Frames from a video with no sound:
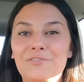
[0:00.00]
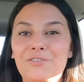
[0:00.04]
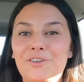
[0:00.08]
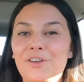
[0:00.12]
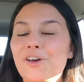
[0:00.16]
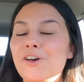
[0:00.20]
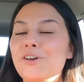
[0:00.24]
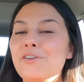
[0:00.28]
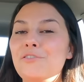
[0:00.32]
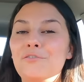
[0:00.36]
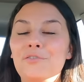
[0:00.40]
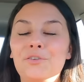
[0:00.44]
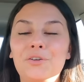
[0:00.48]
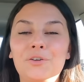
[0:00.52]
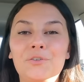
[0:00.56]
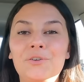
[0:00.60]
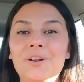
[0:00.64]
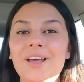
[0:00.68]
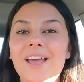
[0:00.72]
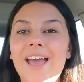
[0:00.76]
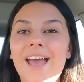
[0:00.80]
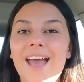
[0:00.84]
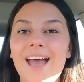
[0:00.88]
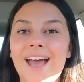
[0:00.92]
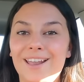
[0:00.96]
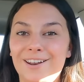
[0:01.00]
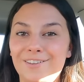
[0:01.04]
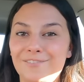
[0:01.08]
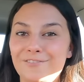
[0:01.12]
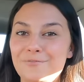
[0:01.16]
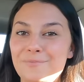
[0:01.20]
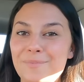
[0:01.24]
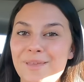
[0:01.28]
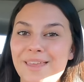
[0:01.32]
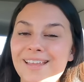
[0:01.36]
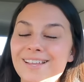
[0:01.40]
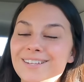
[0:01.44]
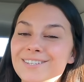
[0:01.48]
of good food ahead
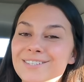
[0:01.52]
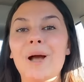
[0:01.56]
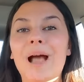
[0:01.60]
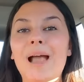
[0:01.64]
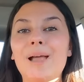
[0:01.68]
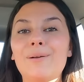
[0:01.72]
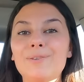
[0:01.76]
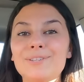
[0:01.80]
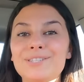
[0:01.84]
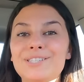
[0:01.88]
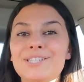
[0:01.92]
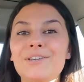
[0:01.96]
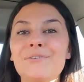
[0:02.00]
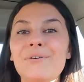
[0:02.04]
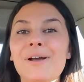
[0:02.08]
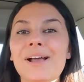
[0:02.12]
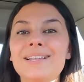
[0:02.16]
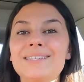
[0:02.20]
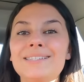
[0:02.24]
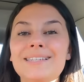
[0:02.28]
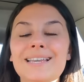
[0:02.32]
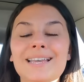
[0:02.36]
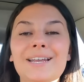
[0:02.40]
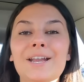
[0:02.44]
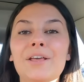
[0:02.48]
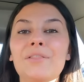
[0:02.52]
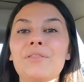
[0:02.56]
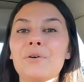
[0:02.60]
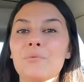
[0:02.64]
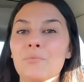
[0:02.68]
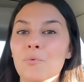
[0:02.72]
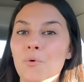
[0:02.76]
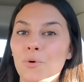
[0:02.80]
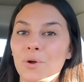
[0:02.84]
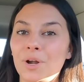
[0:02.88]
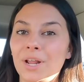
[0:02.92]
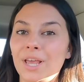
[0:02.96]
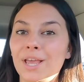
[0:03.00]
of me. So I will see you guys in
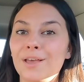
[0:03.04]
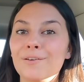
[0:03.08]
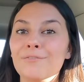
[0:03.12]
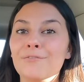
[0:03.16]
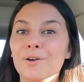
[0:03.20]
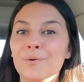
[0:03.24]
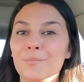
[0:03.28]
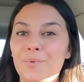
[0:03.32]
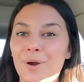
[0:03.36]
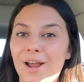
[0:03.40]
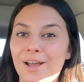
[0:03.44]
the morning for